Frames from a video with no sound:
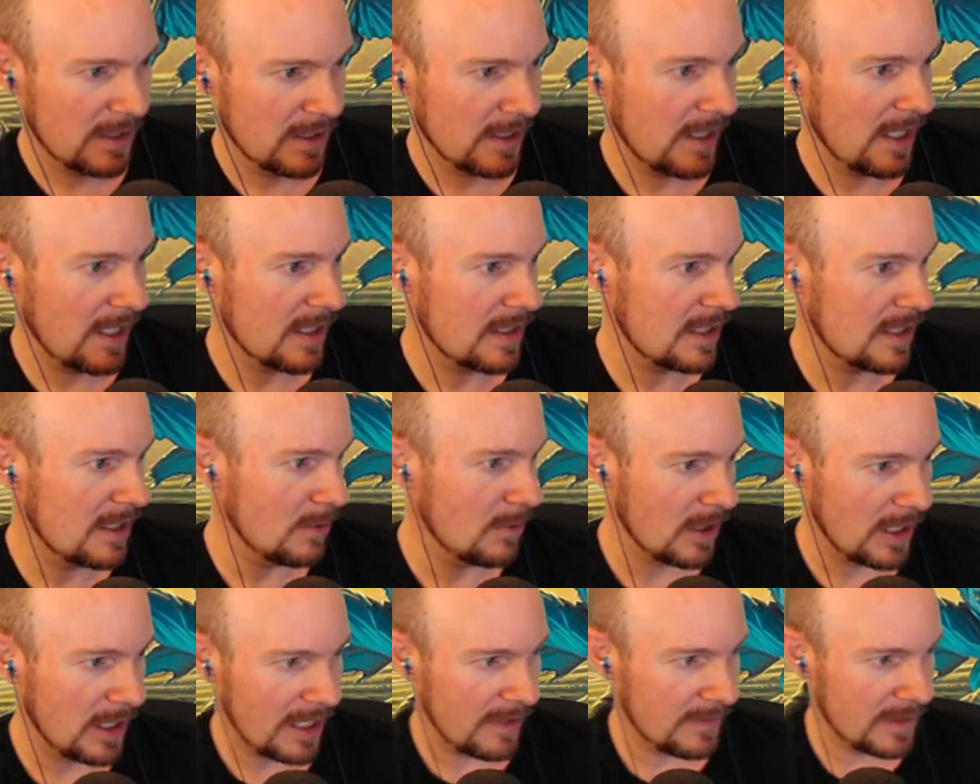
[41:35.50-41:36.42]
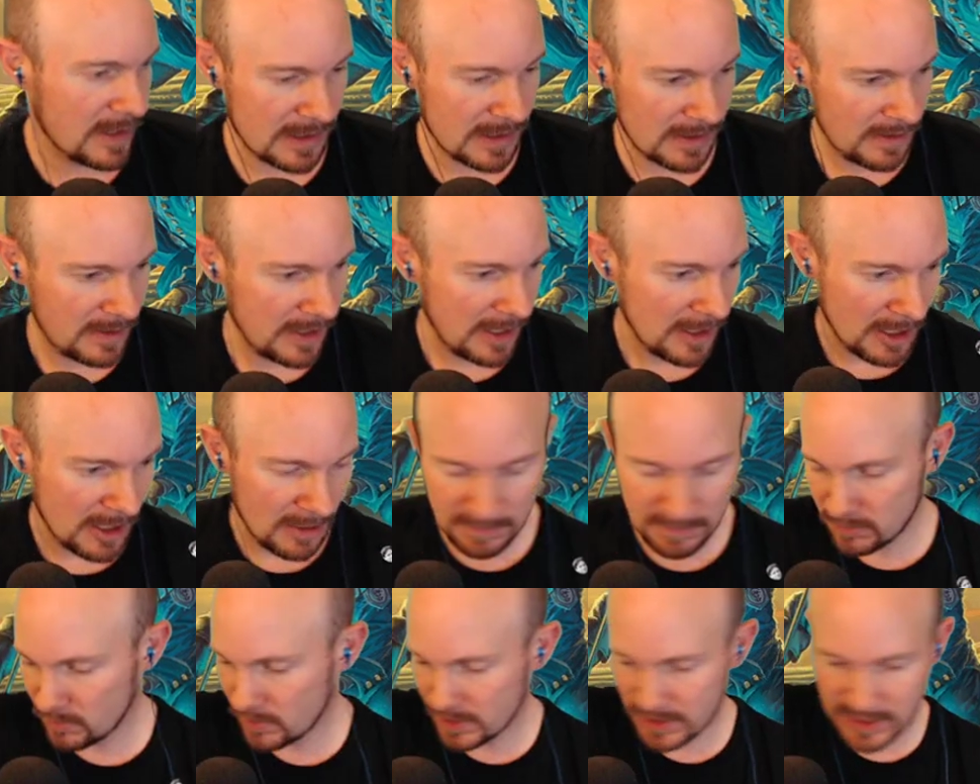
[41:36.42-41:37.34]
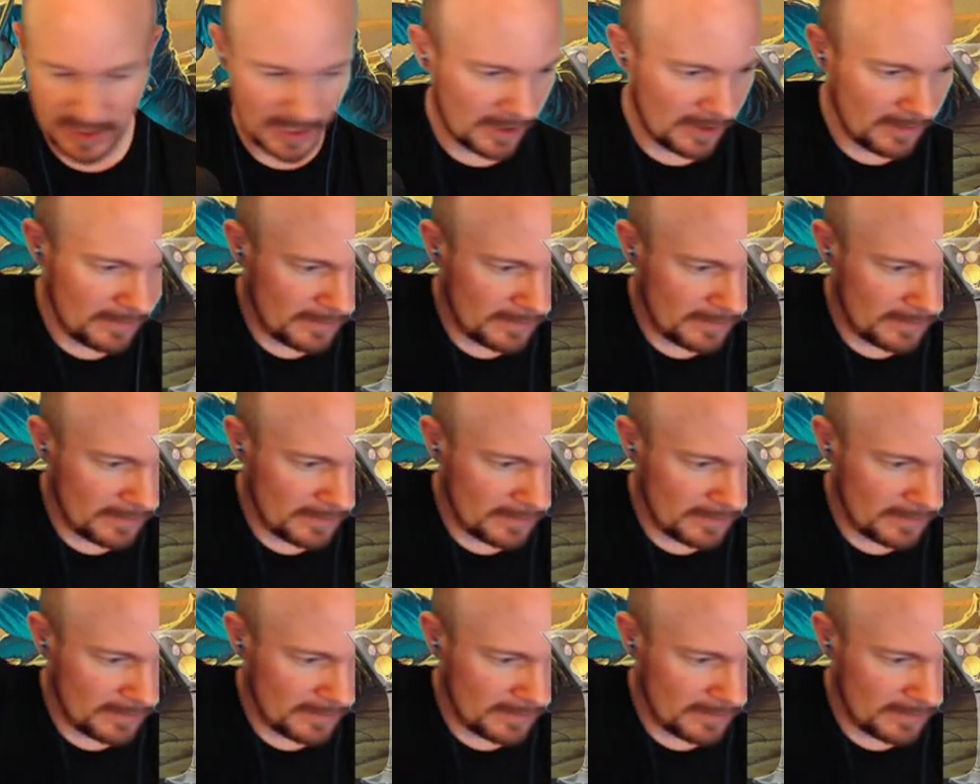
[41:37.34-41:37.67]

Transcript: Can't see while I have this thing up. One second.